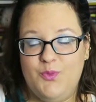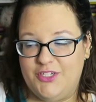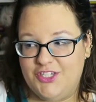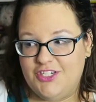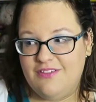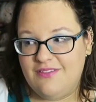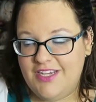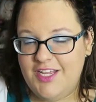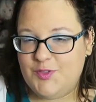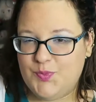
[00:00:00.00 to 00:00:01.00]
which
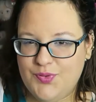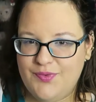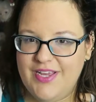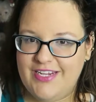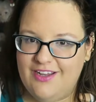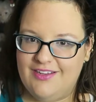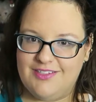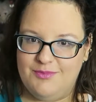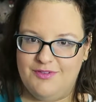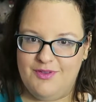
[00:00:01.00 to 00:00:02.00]
is pretty
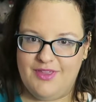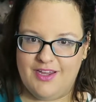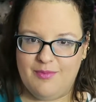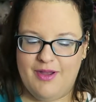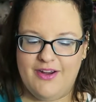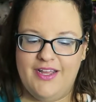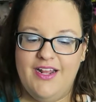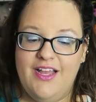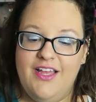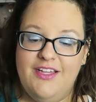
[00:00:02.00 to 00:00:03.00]
awesome if you think about
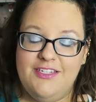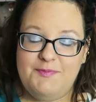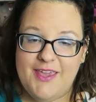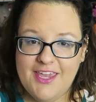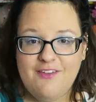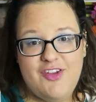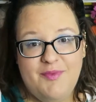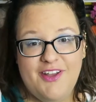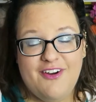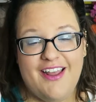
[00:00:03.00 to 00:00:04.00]
it. Speaking of
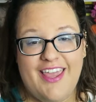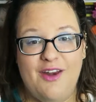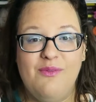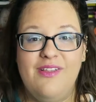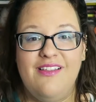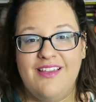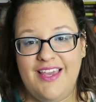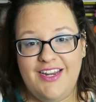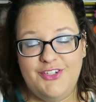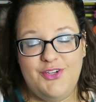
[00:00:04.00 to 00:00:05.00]
Jiminy Cricket, we'll
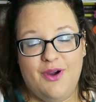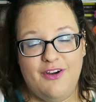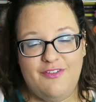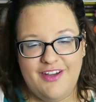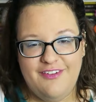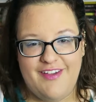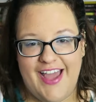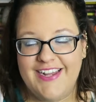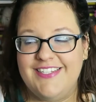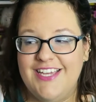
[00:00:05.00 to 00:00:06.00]
get into our fun
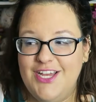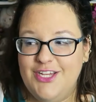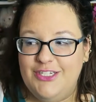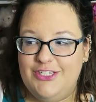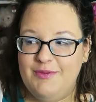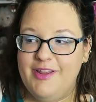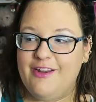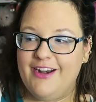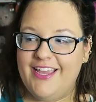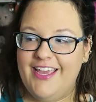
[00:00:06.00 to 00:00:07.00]
facts. Jiminy
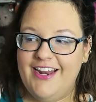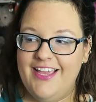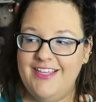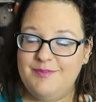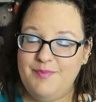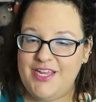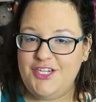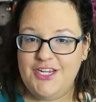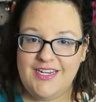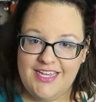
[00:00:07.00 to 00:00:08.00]
Cricket is
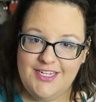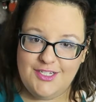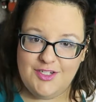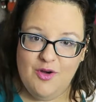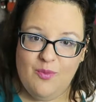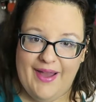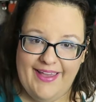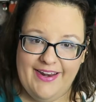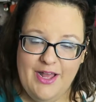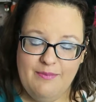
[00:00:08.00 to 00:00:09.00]
mentioned in Snow
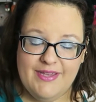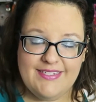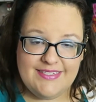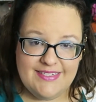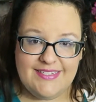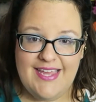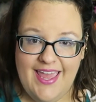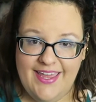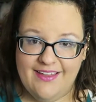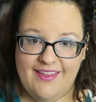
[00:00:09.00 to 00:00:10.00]
White because it's a
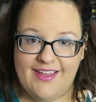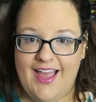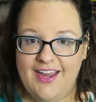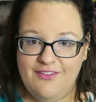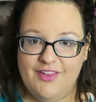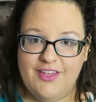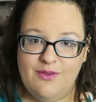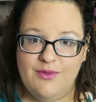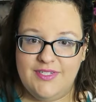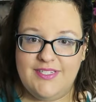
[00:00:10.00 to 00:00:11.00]
saying, like kind of like
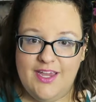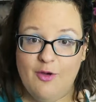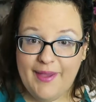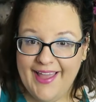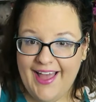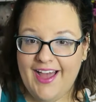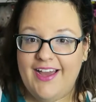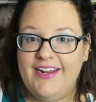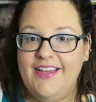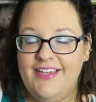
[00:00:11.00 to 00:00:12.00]
you would say, oh my
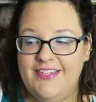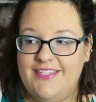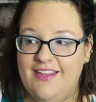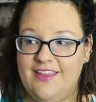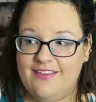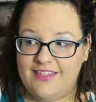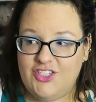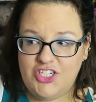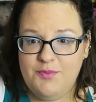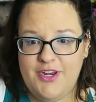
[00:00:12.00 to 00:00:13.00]
god. Instead they
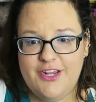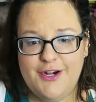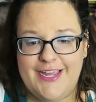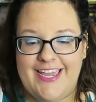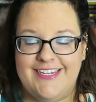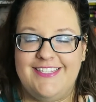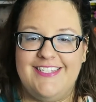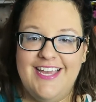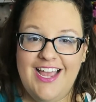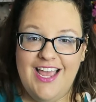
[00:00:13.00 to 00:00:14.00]
say Jiminy
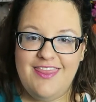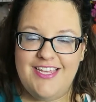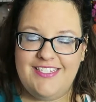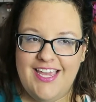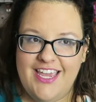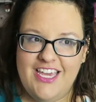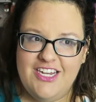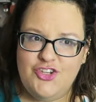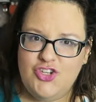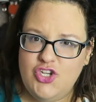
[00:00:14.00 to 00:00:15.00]
Crickets. They say
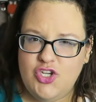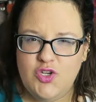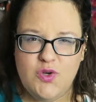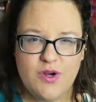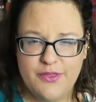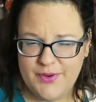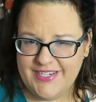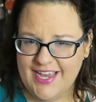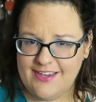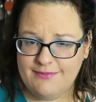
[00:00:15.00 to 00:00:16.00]
it two or three
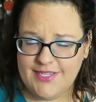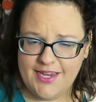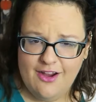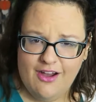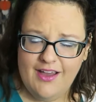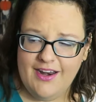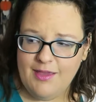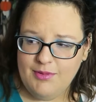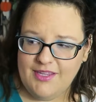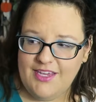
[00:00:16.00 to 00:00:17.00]
times I caught,
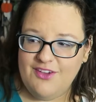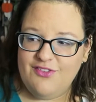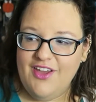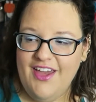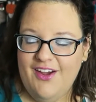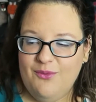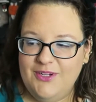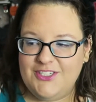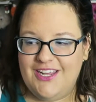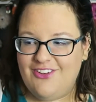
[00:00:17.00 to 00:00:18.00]
I believe,
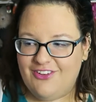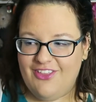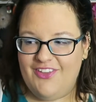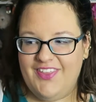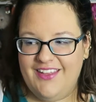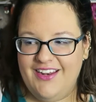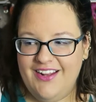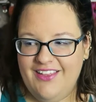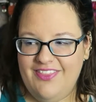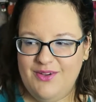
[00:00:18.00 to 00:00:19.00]
which I just thought that
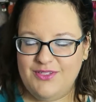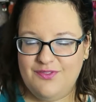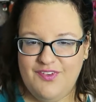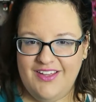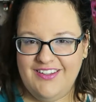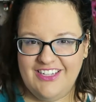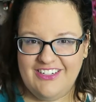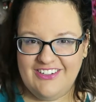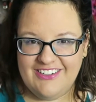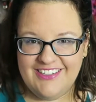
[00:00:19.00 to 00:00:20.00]
that was a fun
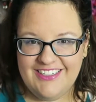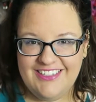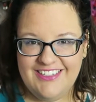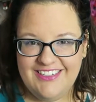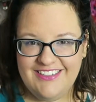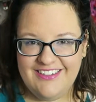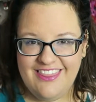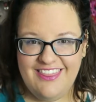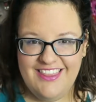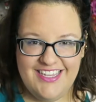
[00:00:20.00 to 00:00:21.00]
little
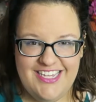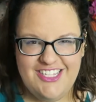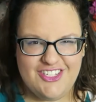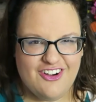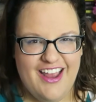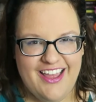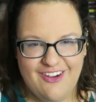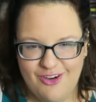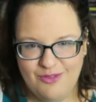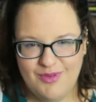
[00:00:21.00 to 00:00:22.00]
Easter
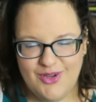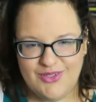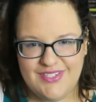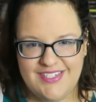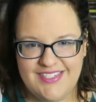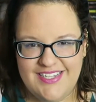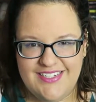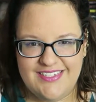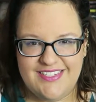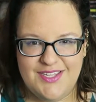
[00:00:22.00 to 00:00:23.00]
egg almost
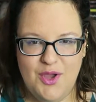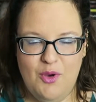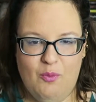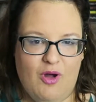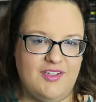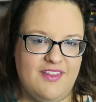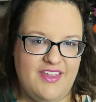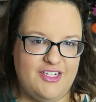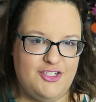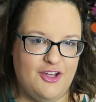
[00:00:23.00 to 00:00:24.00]
since Walt
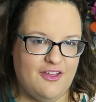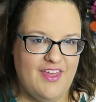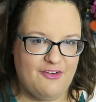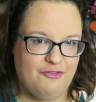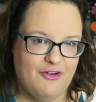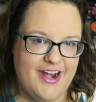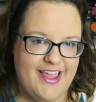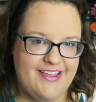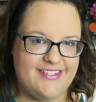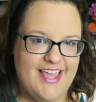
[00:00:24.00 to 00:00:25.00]
then took that
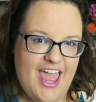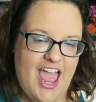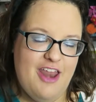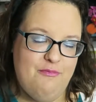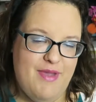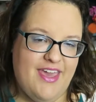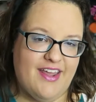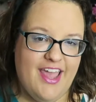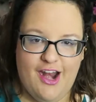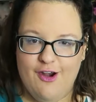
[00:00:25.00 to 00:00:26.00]
phrase and made
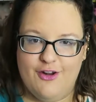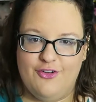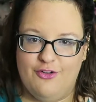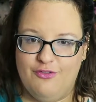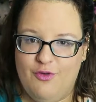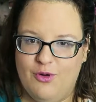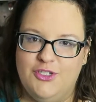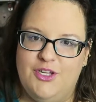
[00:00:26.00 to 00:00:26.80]
a character for